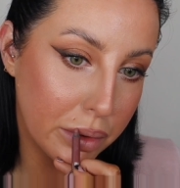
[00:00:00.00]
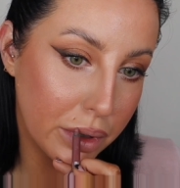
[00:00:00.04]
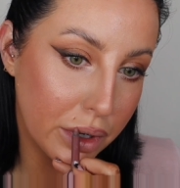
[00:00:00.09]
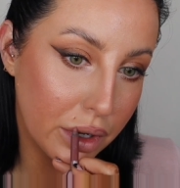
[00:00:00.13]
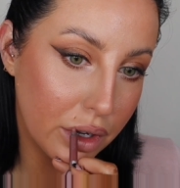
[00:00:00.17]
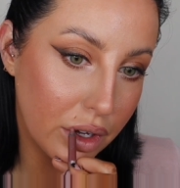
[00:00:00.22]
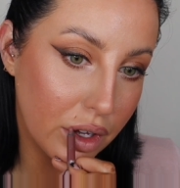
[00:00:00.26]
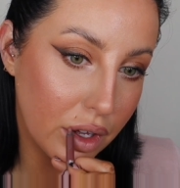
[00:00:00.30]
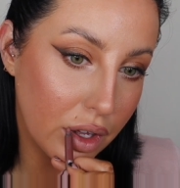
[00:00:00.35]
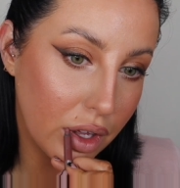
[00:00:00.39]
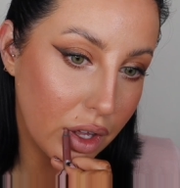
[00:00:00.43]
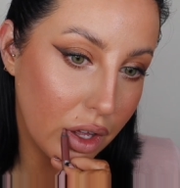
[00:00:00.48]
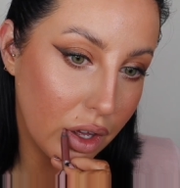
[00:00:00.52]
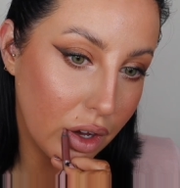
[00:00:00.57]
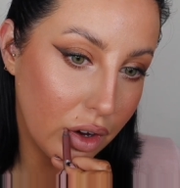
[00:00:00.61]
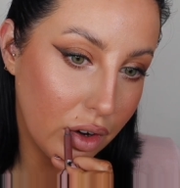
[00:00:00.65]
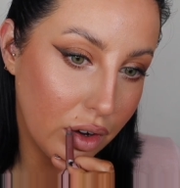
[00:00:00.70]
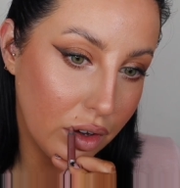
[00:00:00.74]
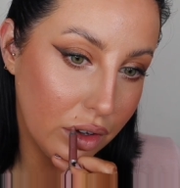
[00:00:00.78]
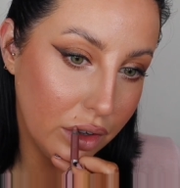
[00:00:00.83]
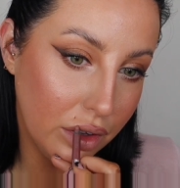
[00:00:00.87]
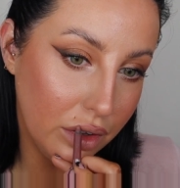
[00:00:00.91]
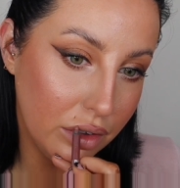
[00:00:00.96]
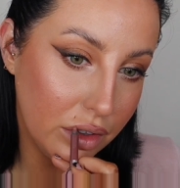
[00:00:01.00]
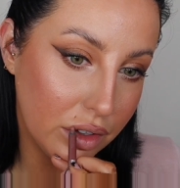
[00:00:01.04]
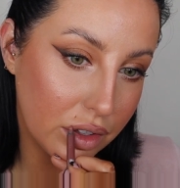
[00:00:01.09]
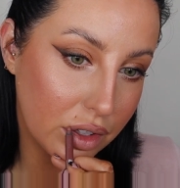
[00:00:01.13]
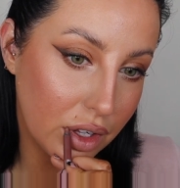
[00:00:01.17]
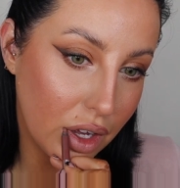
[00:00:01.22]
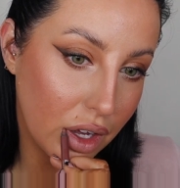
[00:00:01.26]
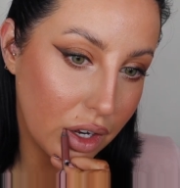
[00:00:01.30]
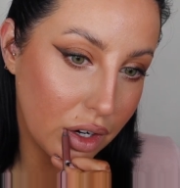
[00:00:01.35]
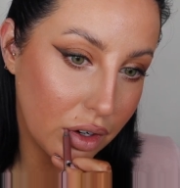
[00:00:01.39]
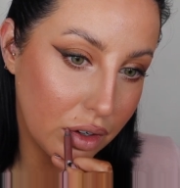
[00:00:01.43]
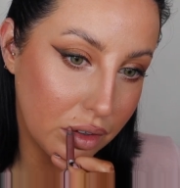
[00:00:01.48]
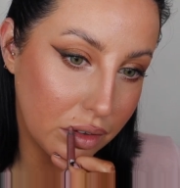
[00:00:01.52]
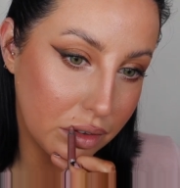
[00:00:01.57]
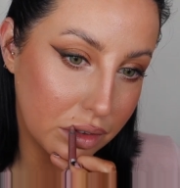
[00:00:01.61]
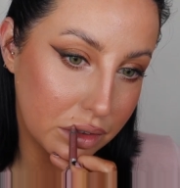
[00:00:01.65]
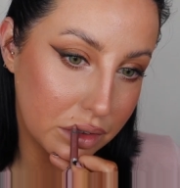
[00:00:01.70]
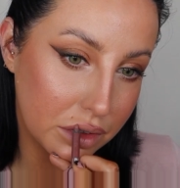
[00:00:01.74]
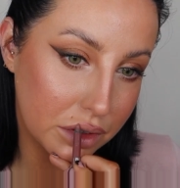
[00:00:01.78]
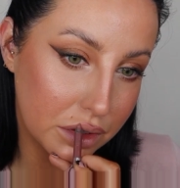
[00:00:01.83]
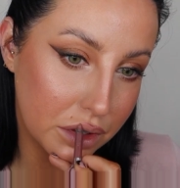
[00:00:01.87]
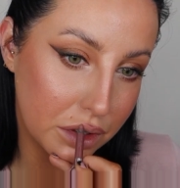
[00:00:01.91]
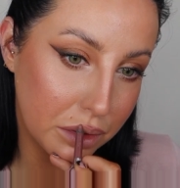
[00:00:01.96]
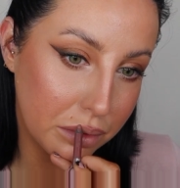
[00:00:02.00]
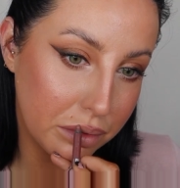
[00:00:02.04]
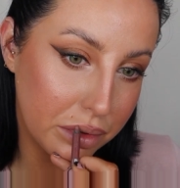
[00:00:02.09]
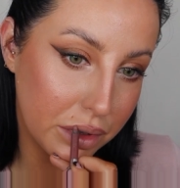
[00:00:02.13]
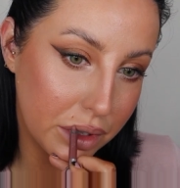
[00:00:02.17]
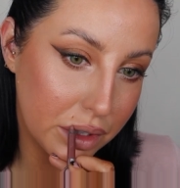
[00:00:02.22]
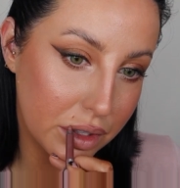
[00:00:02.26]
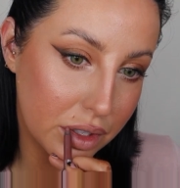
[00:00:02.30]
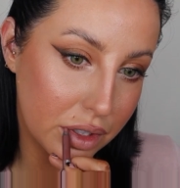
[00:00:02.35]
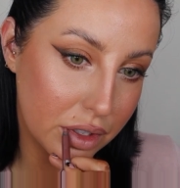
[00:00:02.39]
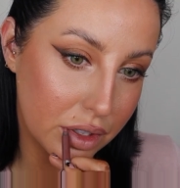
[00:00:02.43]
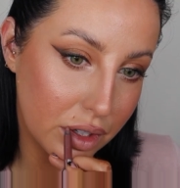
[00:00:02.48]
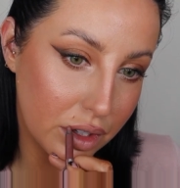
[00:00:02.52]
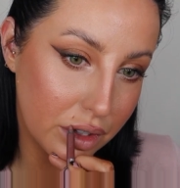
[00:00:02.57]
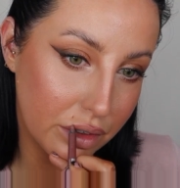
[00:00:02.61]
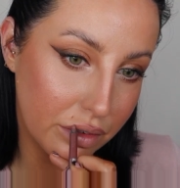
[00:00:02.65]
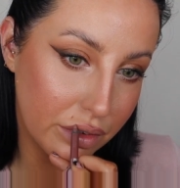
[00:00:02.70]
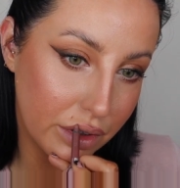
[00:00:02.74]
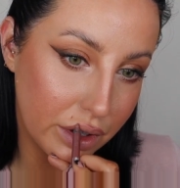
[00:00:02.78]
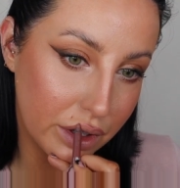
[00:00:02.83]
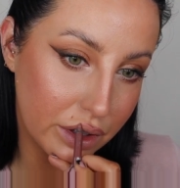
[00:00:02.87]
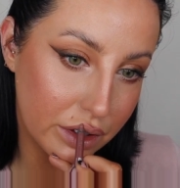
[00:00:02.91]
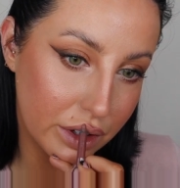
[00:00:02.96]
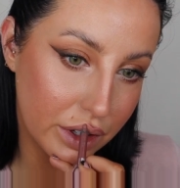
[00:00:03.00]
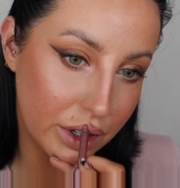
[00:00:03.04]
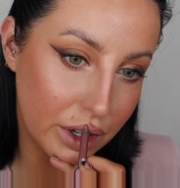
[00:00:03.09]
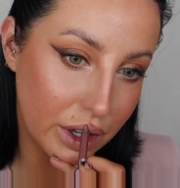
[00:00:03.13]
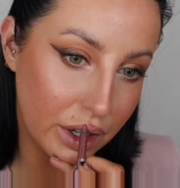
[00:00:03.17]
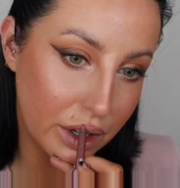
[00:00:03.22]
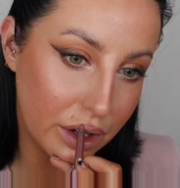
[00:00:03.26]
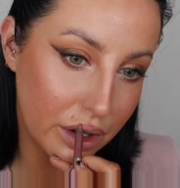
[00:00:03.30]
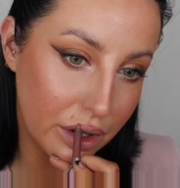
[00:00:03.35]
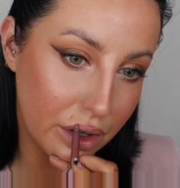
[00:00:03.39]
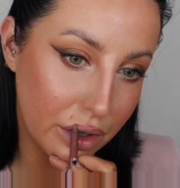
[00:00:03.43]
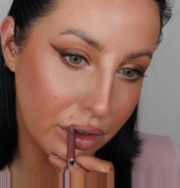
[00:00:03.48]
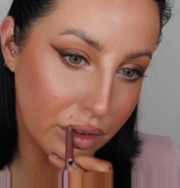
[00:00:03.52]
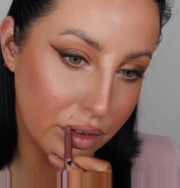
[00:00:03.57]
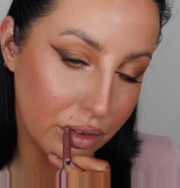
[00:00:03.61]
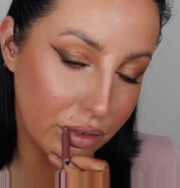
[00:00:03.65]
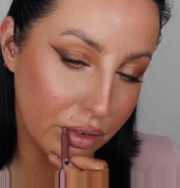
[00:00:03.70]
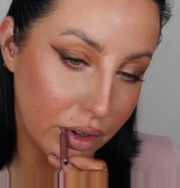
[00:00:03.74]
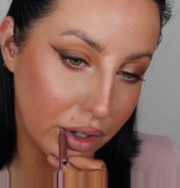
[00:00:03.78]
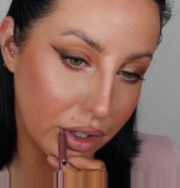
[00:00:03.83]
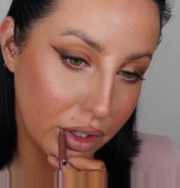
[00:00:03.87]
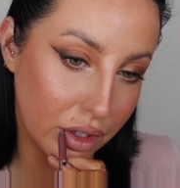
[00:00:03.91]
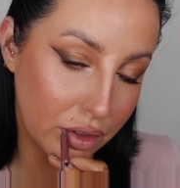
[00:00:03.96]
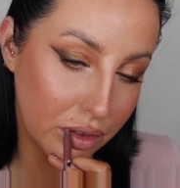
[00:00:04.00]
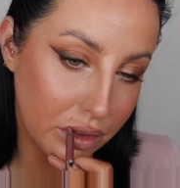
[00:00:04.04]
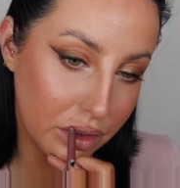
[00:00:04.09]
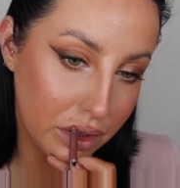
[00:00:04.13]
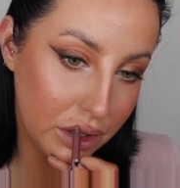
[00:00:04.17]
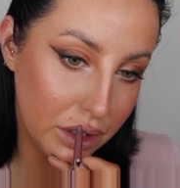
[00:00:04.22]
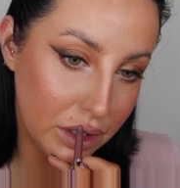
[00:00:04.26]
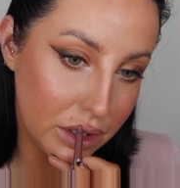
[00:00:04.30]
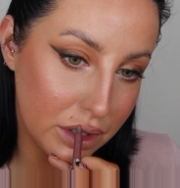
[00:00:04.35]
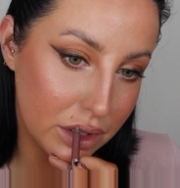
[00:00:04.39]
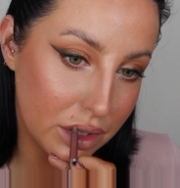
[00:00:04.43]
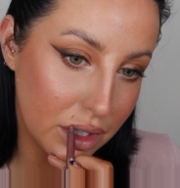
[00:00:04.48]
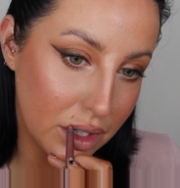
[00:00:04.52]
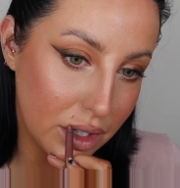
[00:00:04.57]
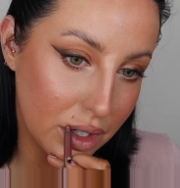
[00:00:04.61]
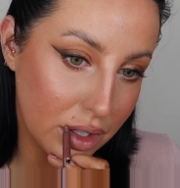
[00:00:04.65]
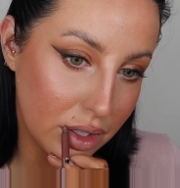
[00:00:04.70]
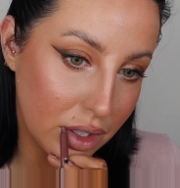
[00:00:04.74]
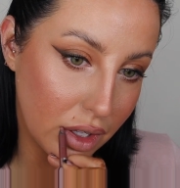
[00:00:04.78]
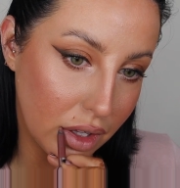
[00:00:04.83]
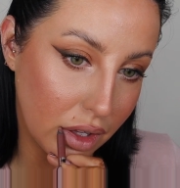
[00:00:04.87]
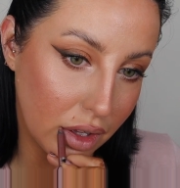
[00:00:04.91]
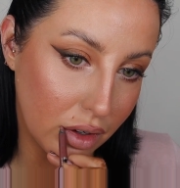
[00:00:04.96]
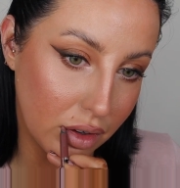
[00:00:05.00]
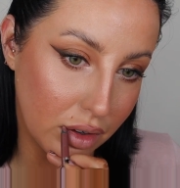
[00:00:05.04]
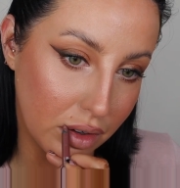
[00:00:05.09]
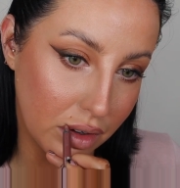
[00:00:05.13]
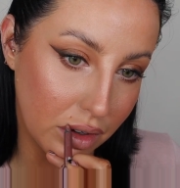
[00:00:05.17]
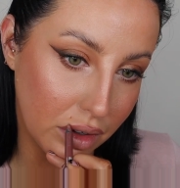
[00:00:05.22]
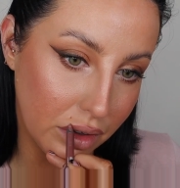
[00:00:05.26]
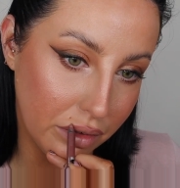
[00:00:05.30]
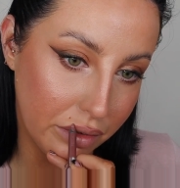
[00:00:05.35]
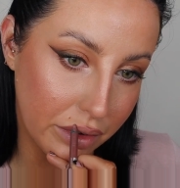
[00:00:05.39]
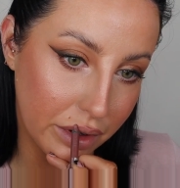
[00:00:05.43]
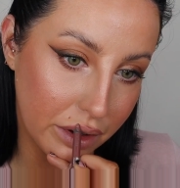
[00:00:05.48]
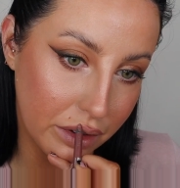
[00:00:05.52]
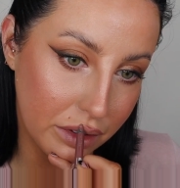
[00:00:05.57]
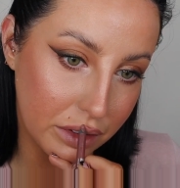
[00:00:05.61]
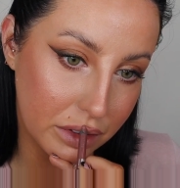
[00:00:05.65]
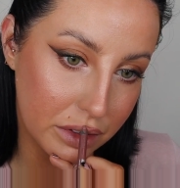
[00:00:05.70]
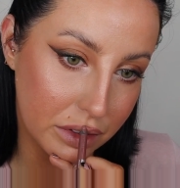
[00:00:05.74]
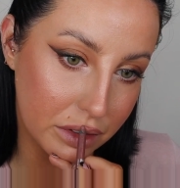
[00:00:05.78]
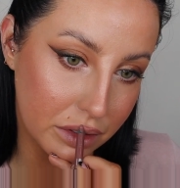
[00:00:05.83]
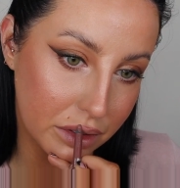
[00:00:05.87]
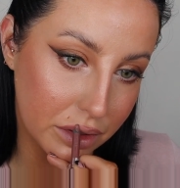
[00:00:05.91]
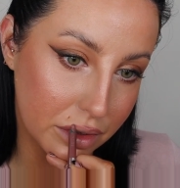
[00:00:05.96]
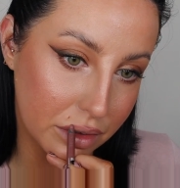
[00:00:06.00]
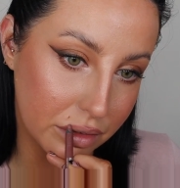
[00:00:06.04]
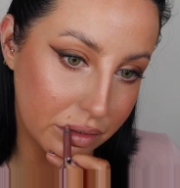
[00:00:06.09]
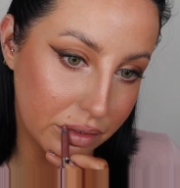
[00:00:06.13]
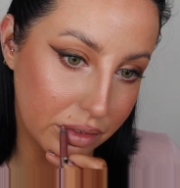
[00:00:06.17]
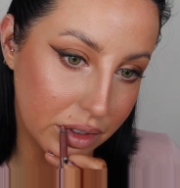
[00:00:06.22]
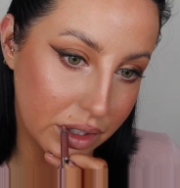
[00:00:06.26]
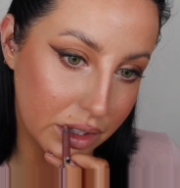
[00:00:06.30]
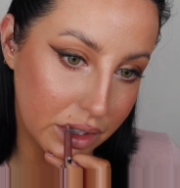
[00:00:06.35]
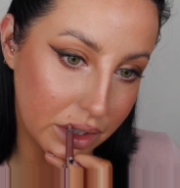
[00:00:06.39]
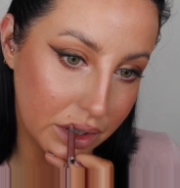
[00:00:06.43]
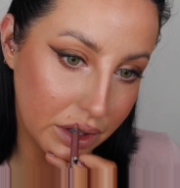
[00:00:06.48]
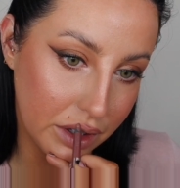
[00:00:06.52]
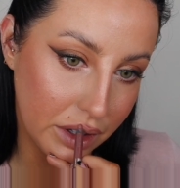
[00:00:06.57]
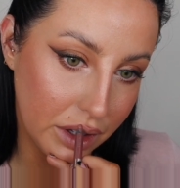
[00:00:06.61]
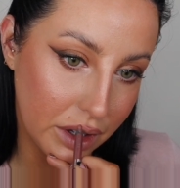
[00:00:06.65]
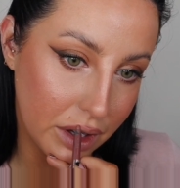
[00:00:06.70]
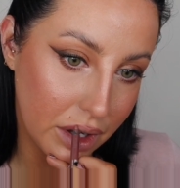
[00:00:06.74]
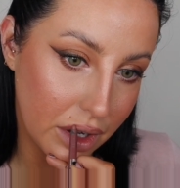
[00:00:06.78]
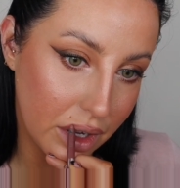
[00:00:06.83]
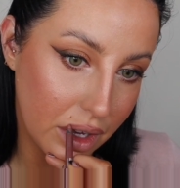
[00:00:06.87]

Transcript: But all of those kind of old school pieces of advice are kind of out the window these days. It's all about social media.